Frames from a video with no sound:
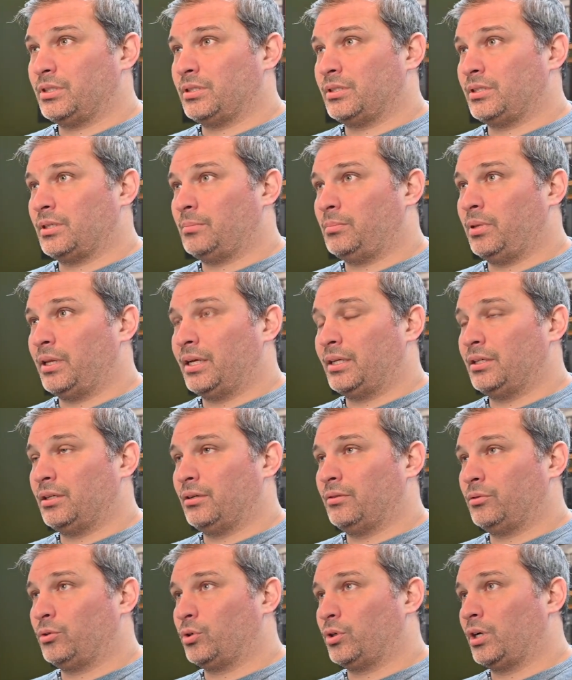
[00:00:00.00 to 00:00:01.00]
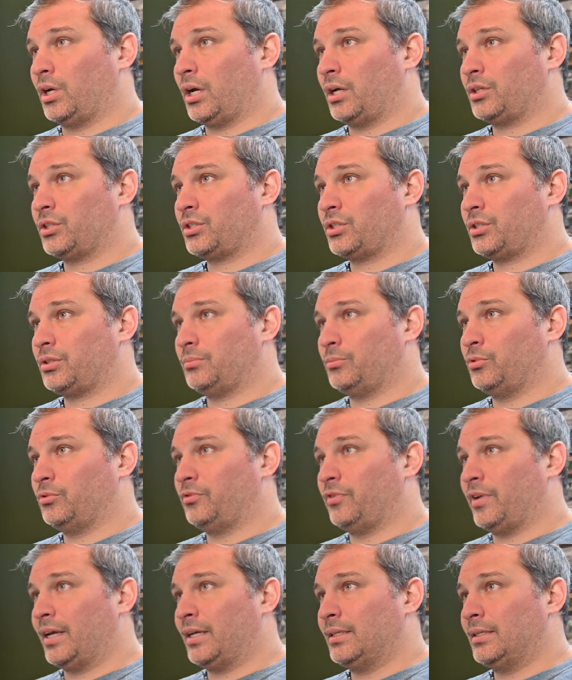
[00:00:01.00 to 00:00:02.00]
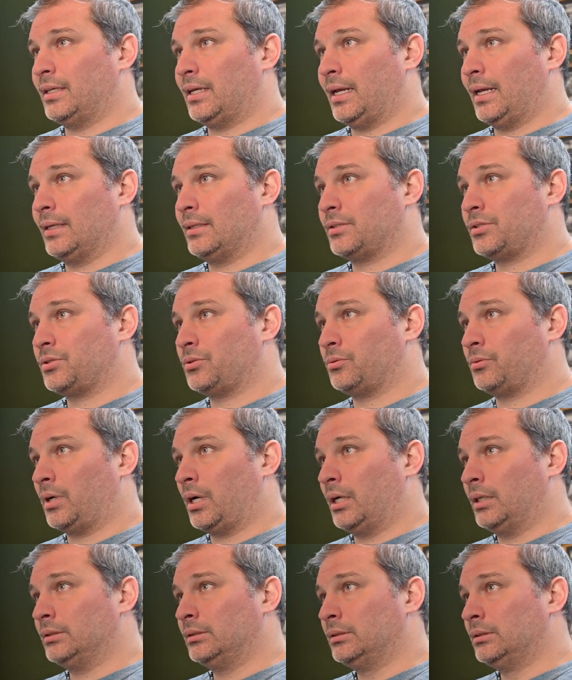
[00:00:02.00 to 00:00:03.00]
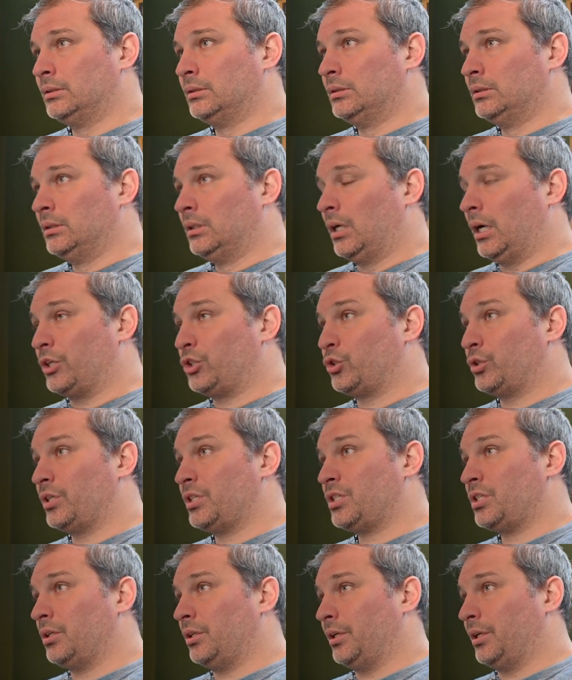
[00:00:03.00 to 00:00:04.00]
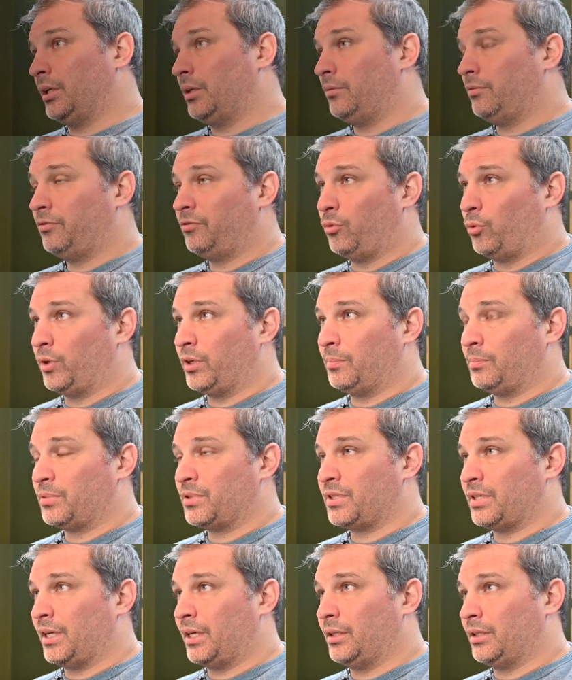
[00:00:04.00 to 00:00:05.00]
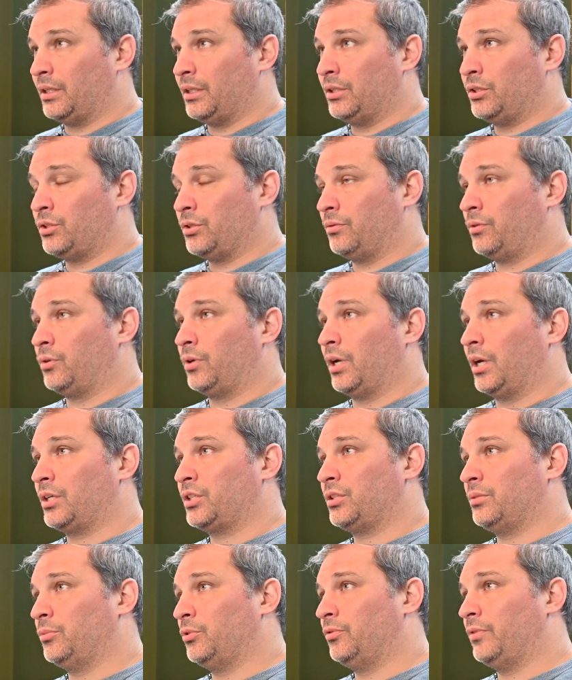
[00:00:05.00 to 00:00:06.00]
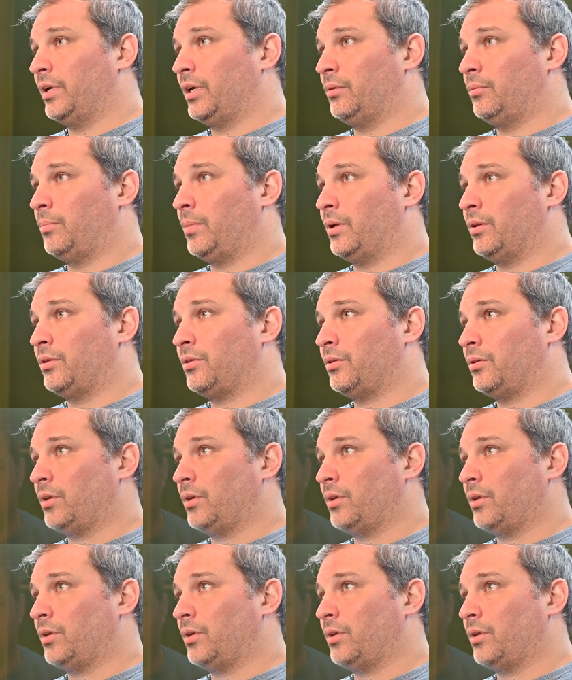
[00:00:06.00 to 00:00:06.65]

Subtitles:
is a blend of Grenache, Mourvedre, and Syrah. Traditionally 40% each of Grenache and Mourvedre, with